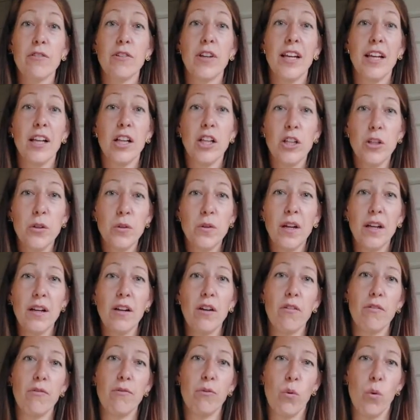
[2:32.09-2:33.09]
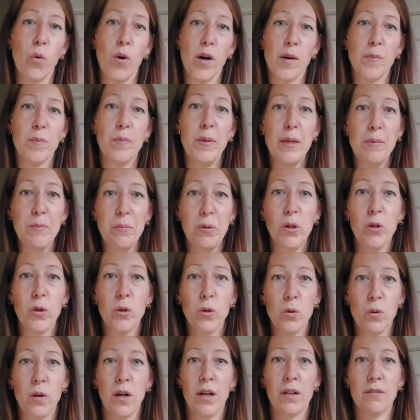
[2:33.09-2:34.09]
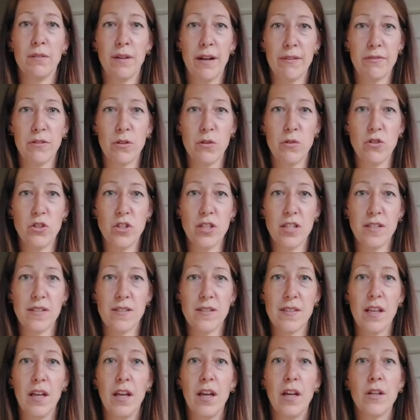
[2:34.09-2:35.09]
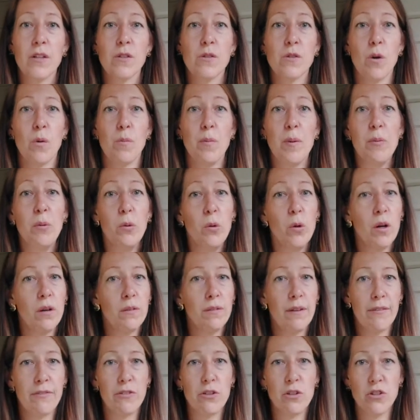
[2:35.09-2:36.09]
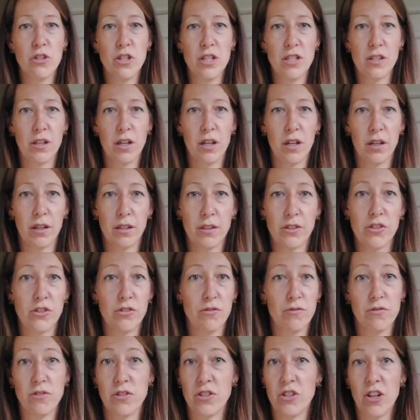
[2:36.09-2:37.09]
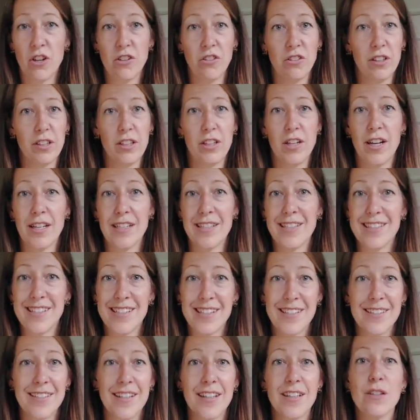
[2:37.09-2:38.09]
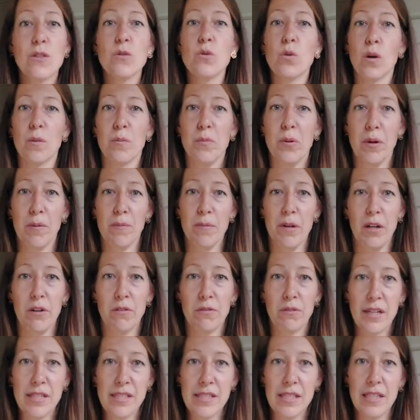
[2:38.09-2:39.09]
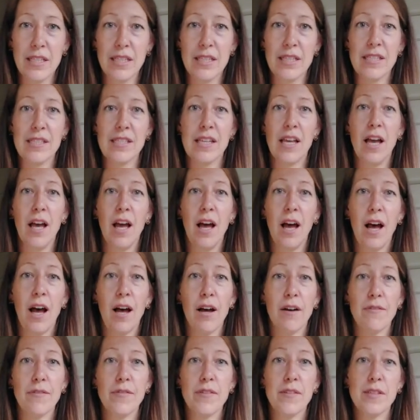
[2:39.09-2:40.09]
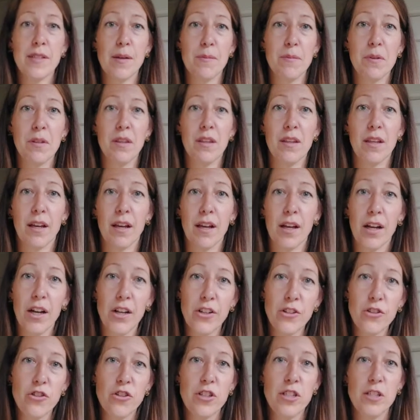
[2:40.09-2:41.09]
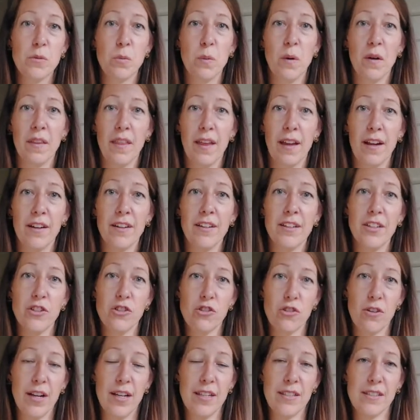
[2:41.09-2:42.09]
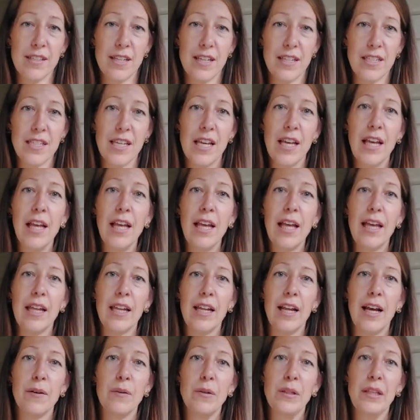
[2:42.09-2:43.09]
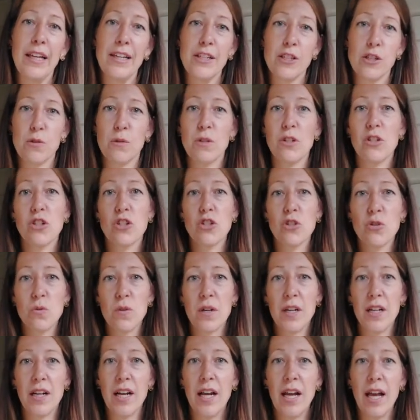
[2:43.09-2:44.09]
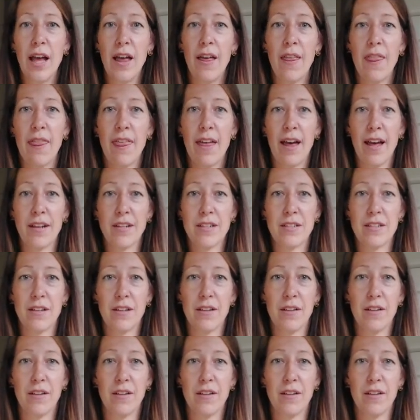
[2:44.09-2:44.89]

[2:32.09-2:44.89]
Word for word: including for people who are refugees. So, people who are refugees are generally not citizens or permanent residents of some of the countries where they are in transit. And I would like to ensure that